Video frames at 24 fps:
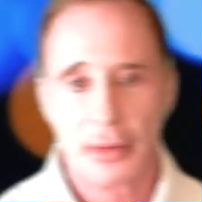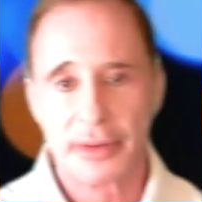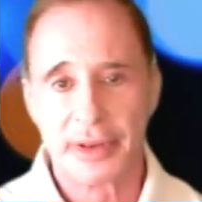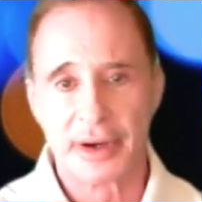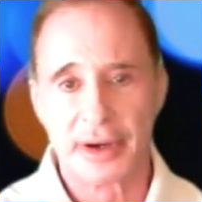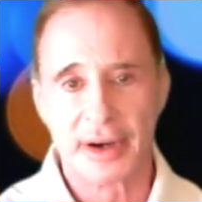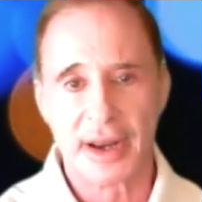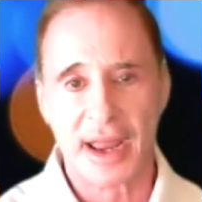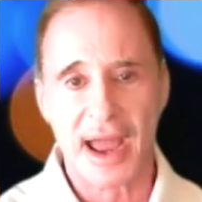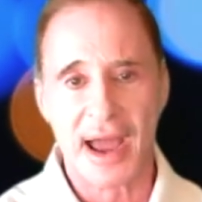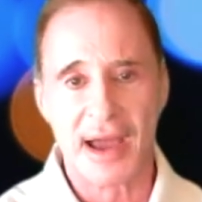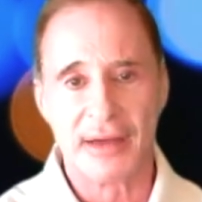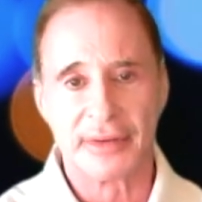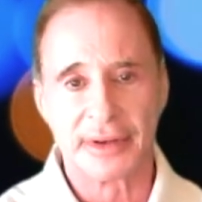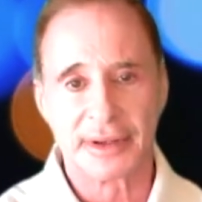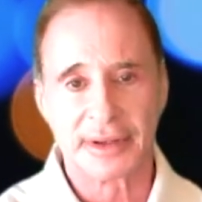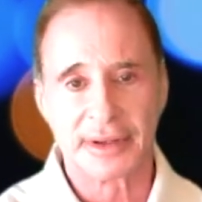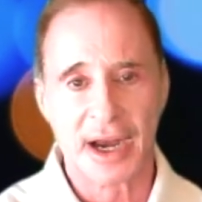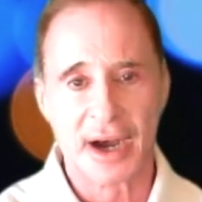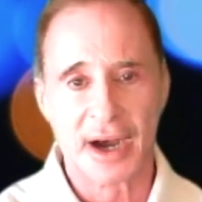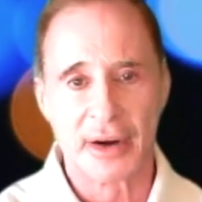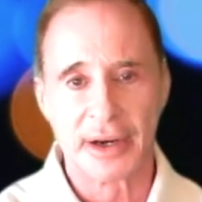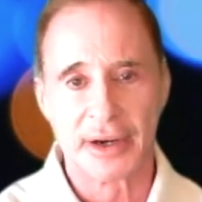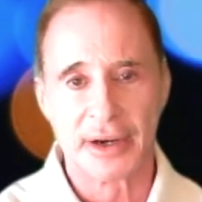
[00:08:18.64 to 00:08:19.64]
Well, there you have it.
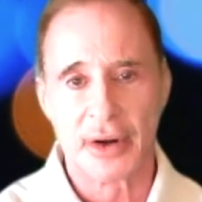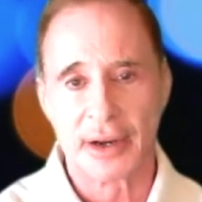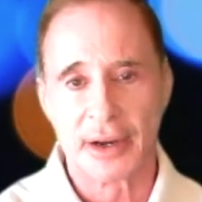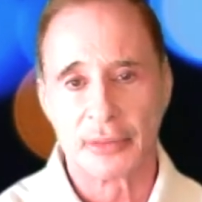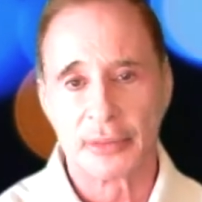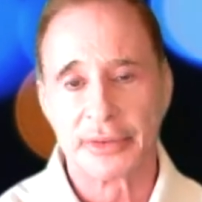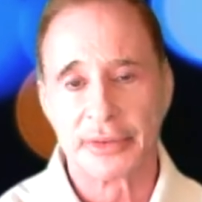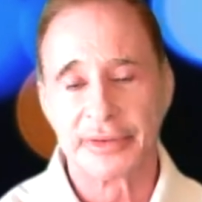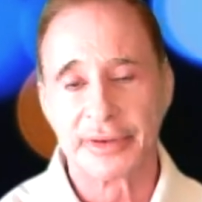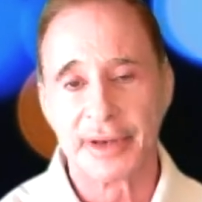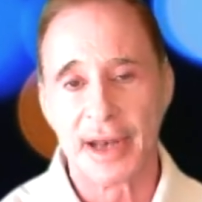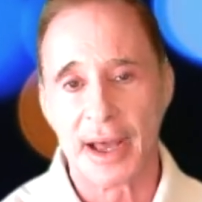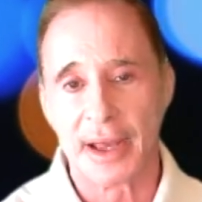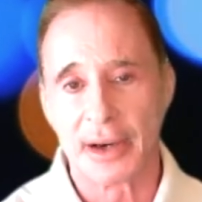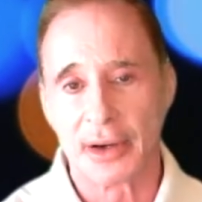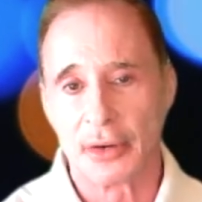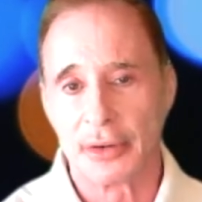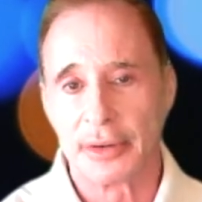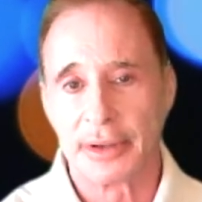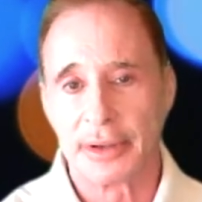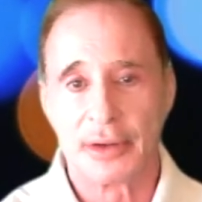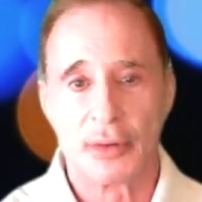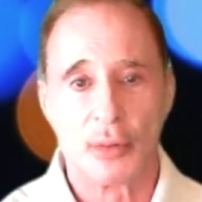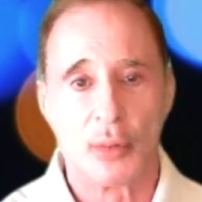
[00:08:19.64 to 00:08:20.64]
Cary Grant was not
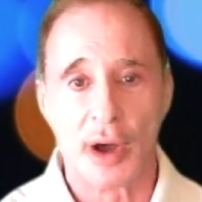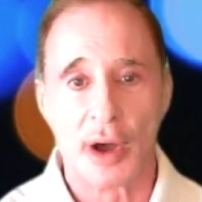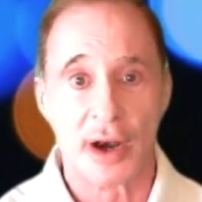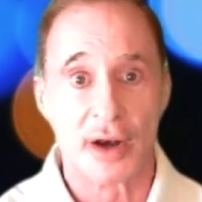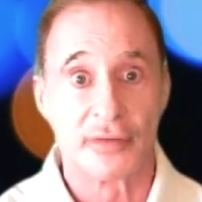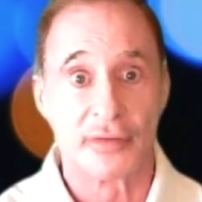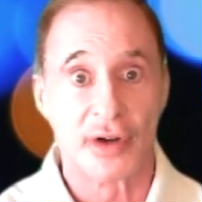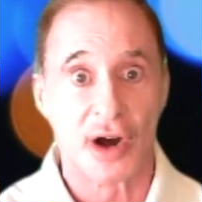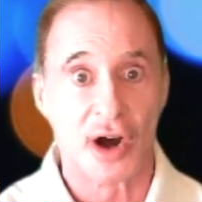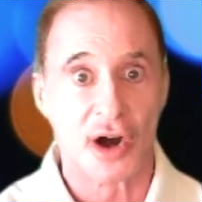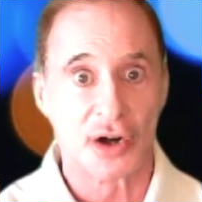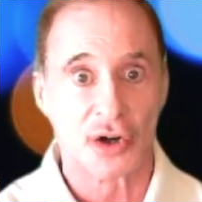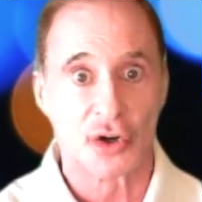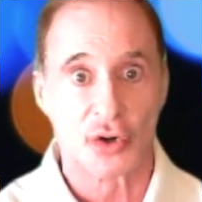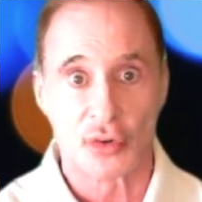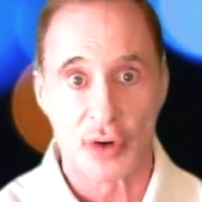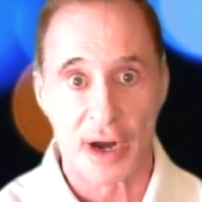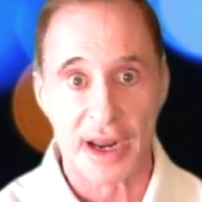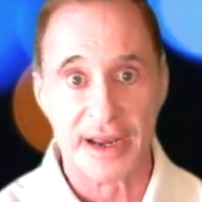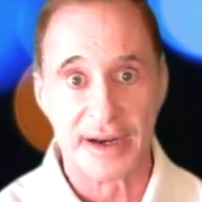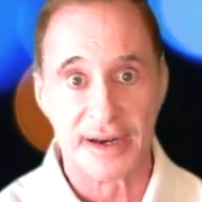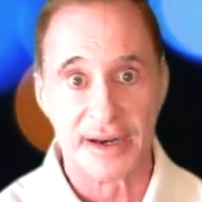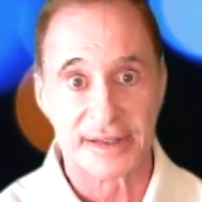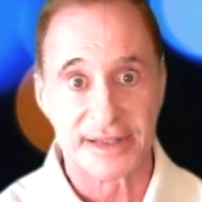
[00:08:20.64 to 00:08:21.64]
only one of our
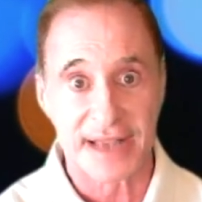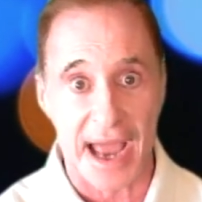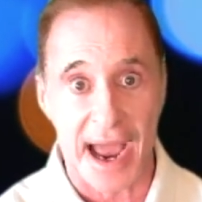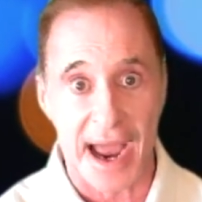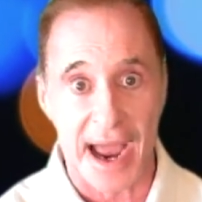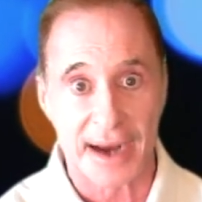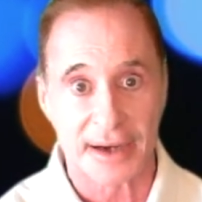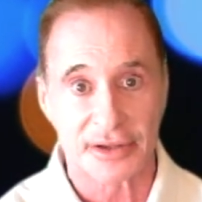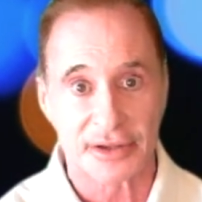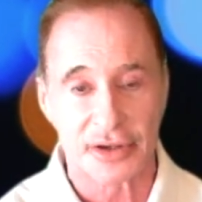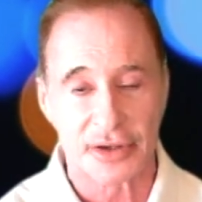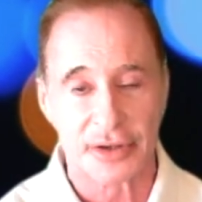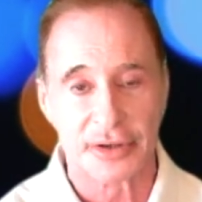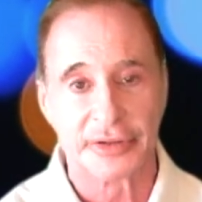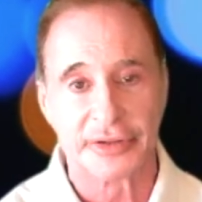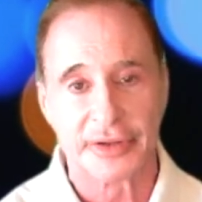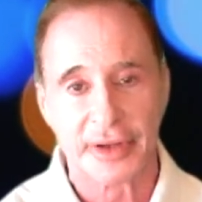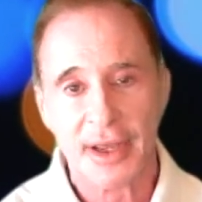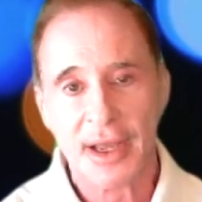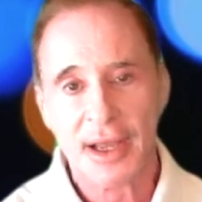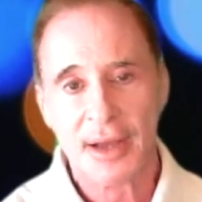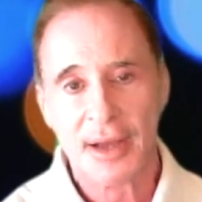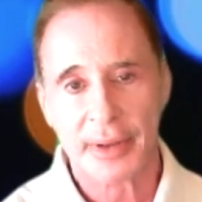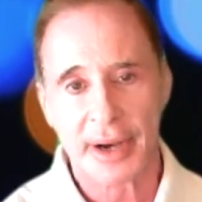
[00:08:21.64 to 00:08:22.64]
greatest actors,
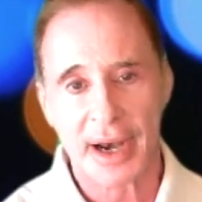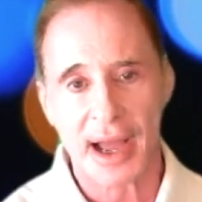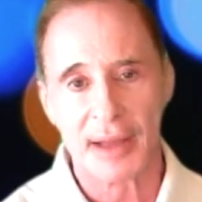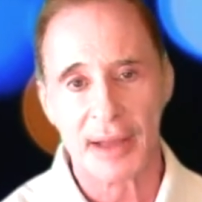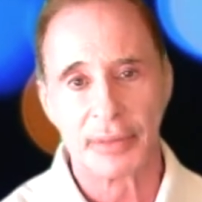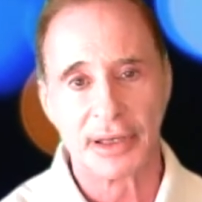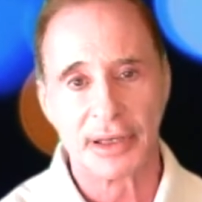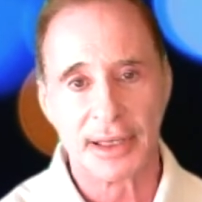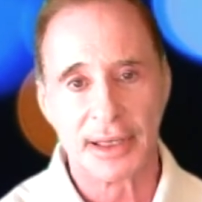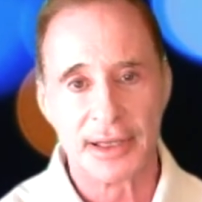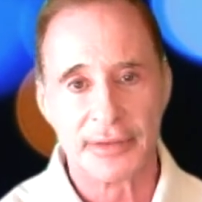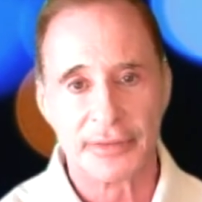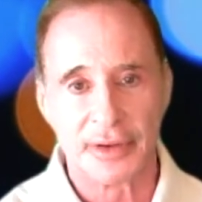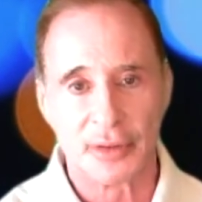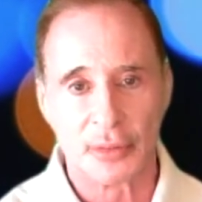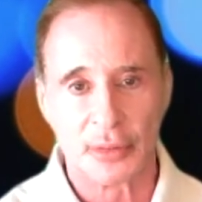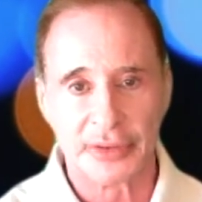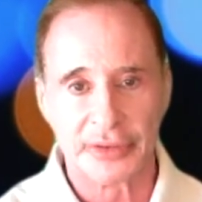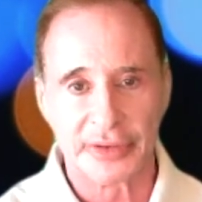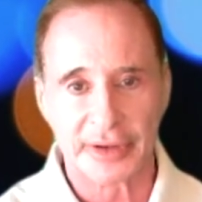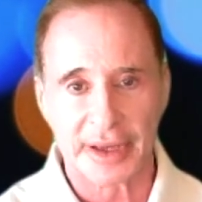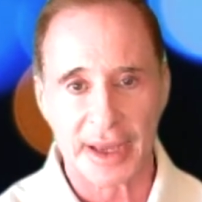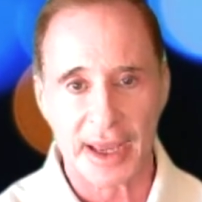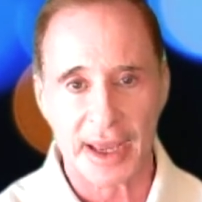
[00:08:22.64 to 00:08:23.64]
but I believe he
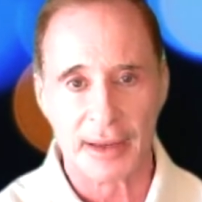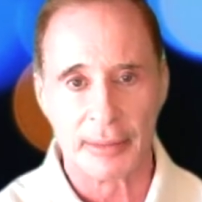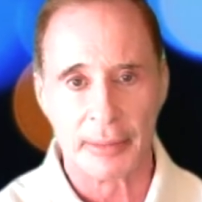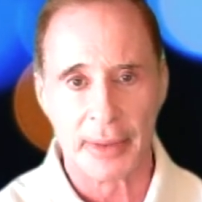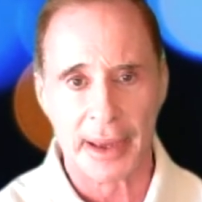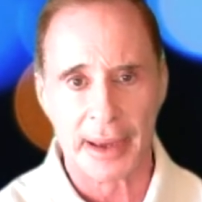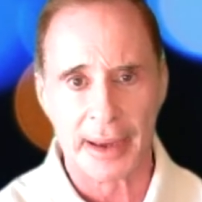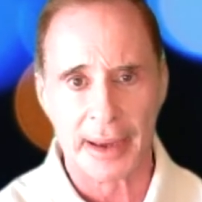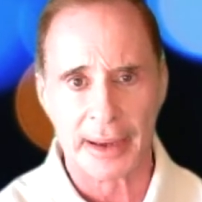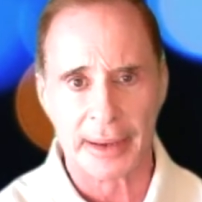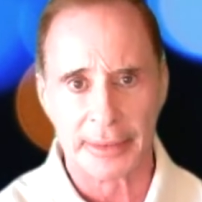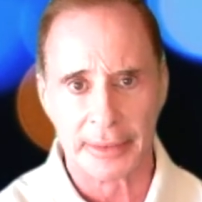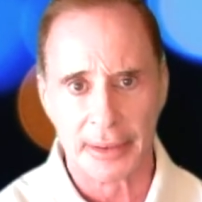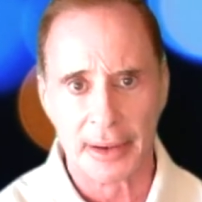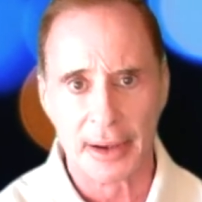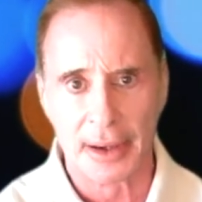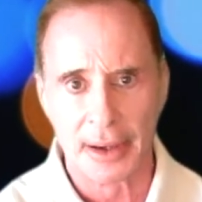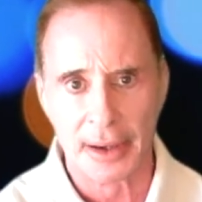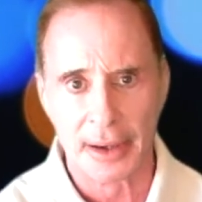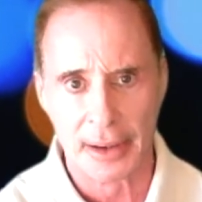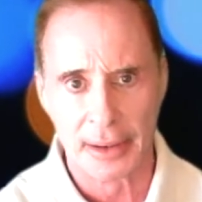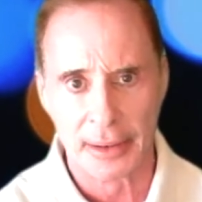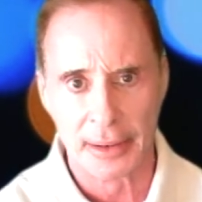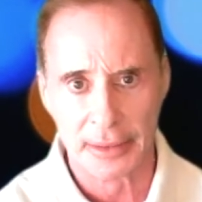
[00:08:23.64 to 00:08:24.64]
was a gay man.
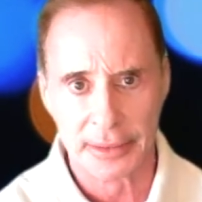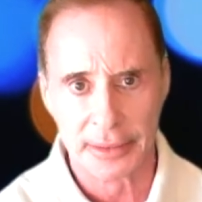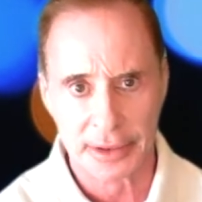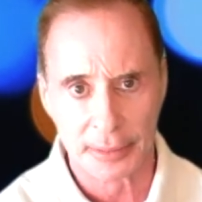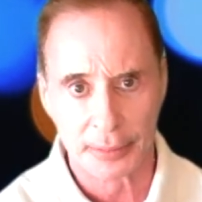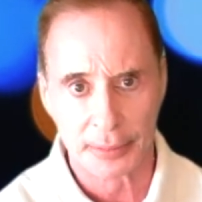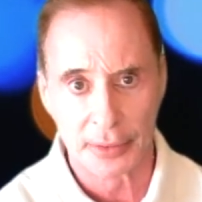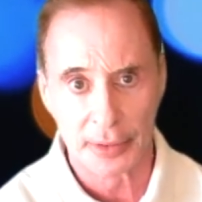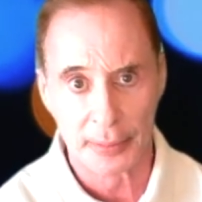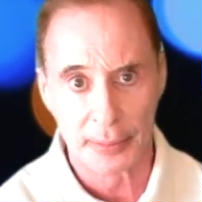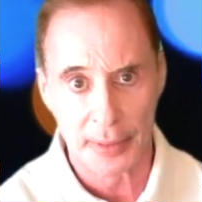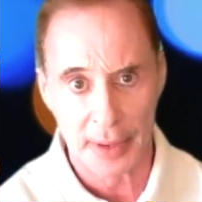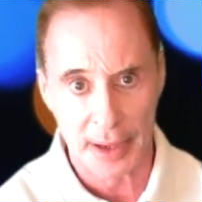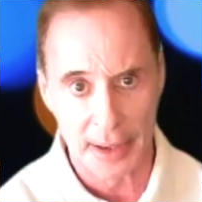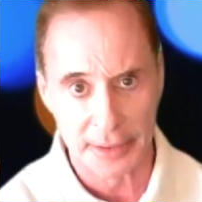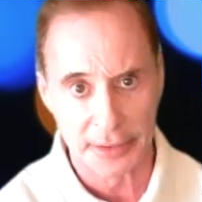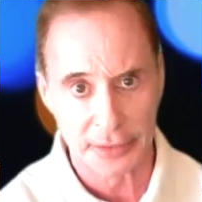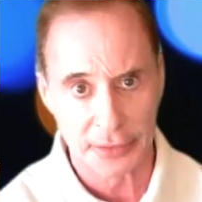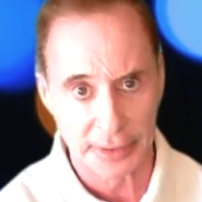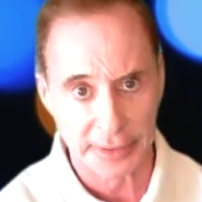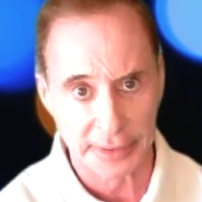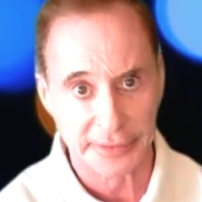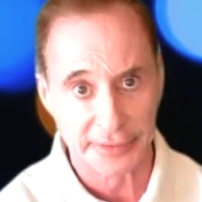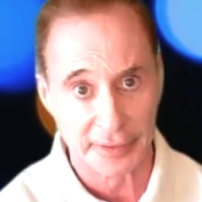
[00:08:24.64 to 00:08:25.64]
The
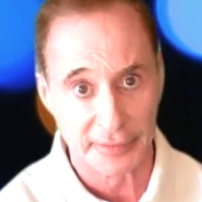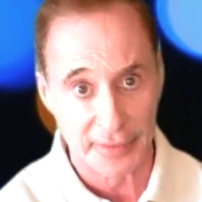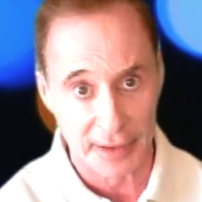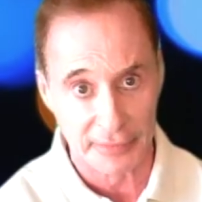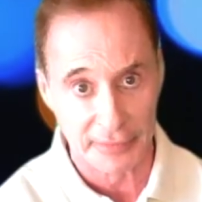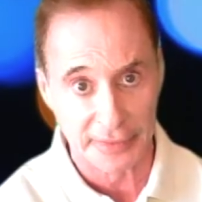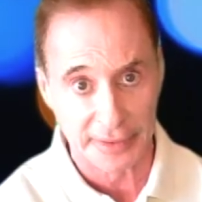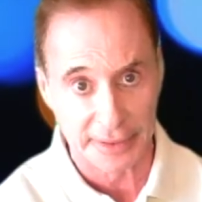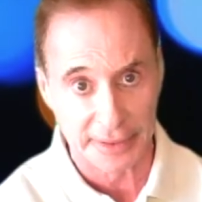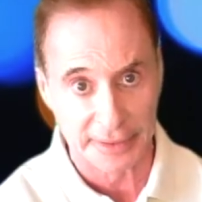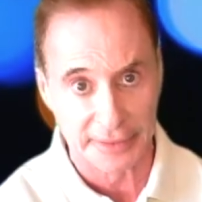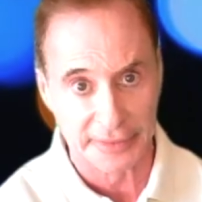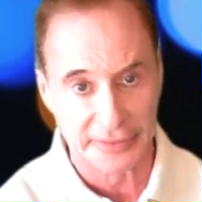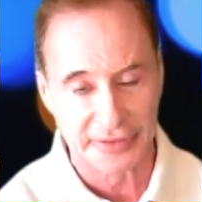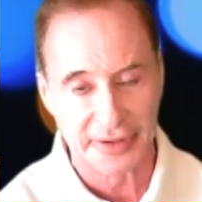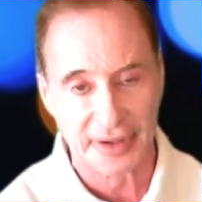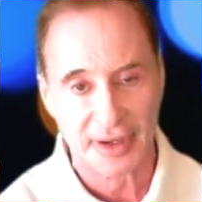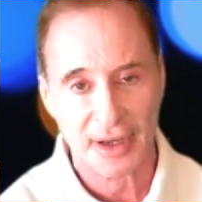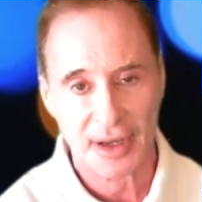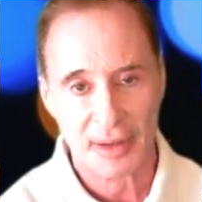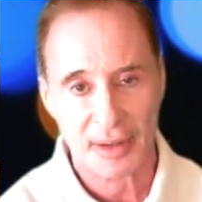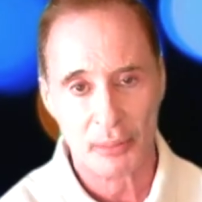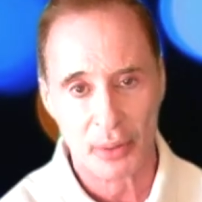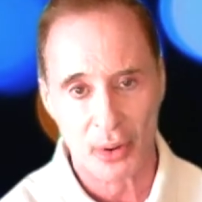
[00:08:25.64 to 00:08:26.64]
preponderance of evidence
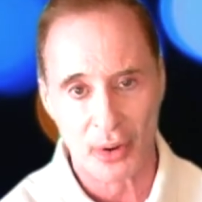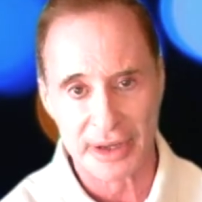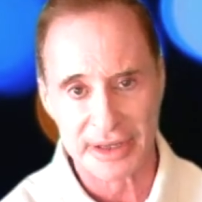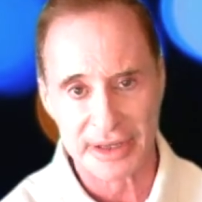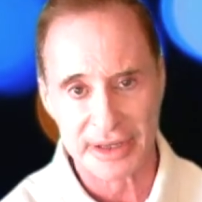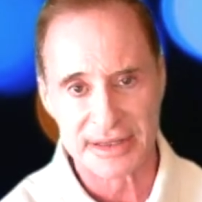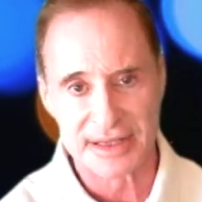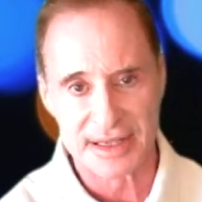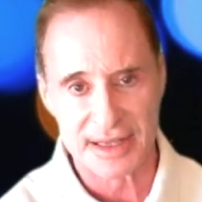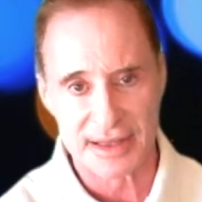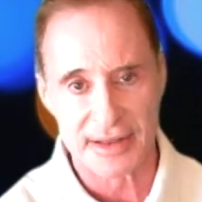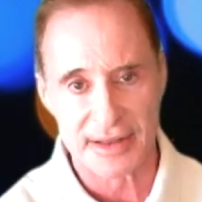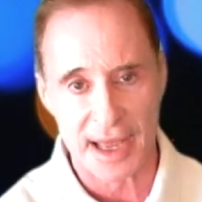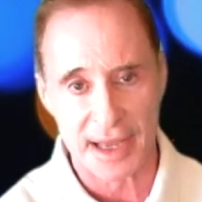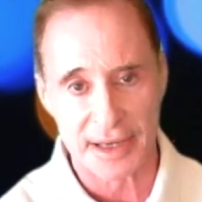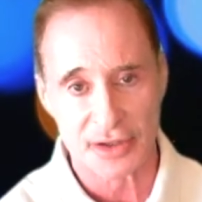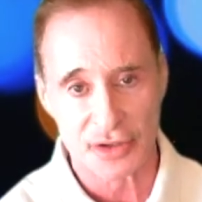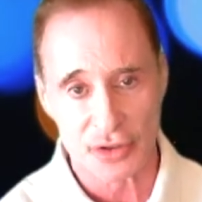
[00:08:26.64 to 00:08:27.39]
points in that